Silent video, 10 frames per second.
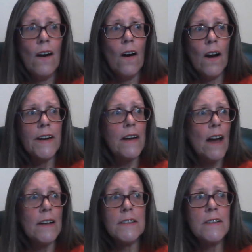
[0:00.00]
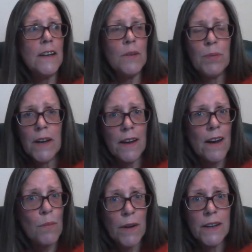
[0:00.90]
I can't see it picking
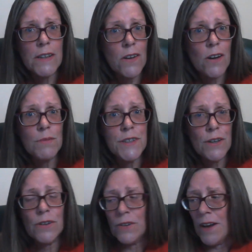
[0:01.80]
up anytime soon